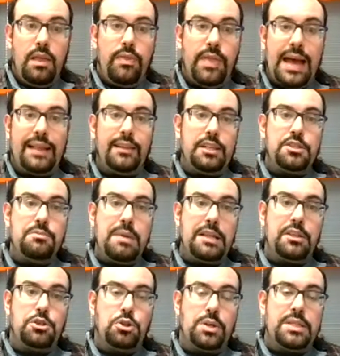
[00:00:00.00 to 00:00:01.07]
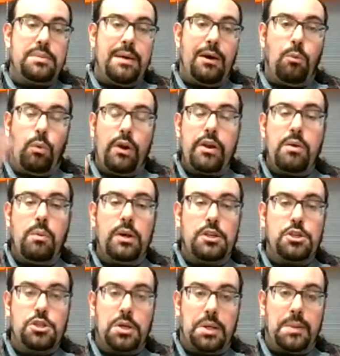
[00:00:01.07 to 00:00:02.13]
That lets you make the choice about where you
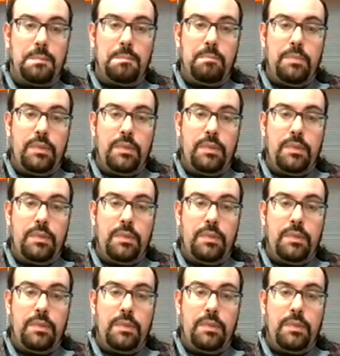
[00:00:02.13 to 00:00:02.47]
want to start.